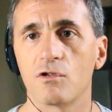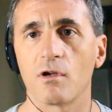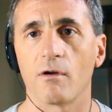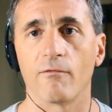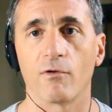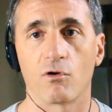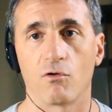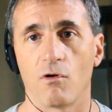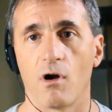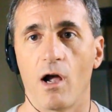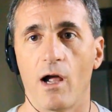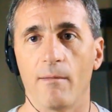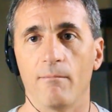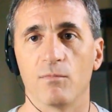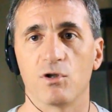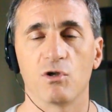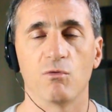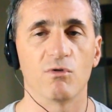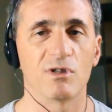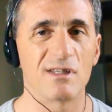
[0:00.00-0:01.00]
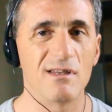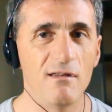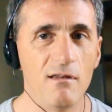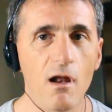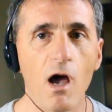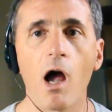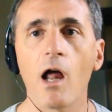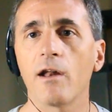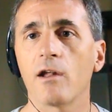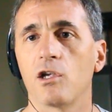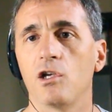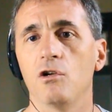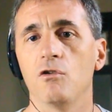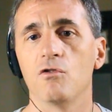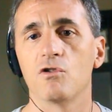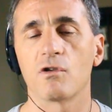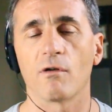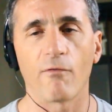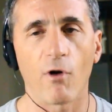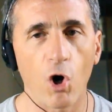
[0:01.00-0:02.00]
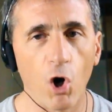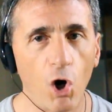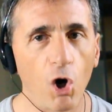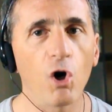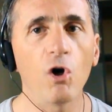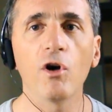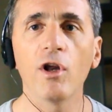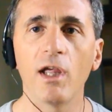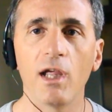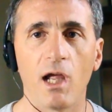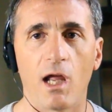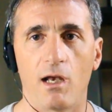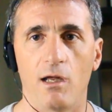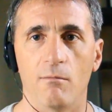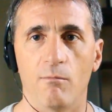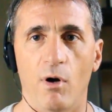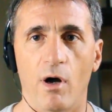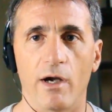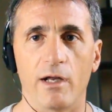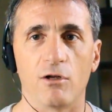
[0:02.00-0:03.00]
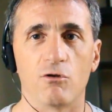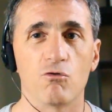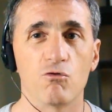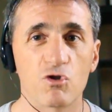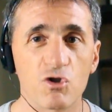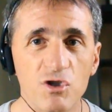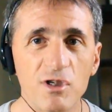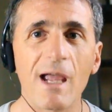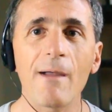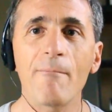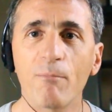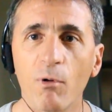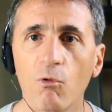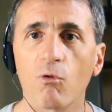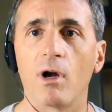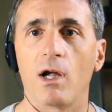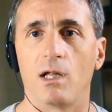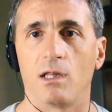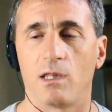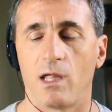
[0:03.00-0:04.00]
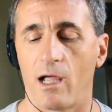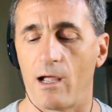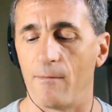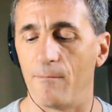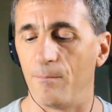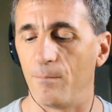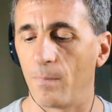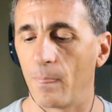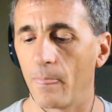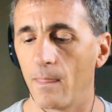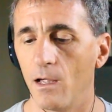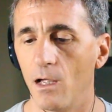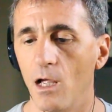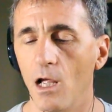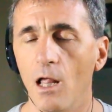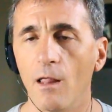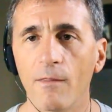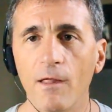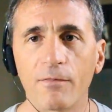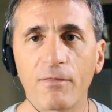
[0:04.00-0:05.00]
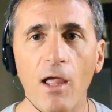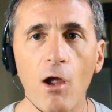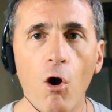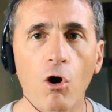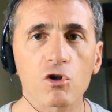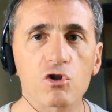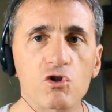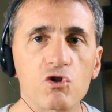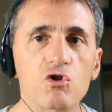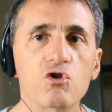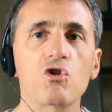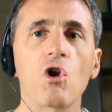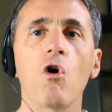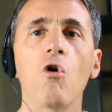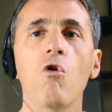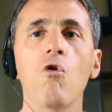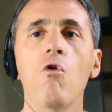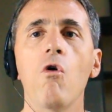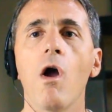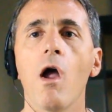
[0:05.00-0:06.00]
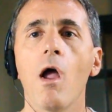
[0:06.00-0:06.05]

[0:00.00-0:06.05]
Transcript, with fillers: of a crime, she was not accused of hurting anybody, to separate them, that they are so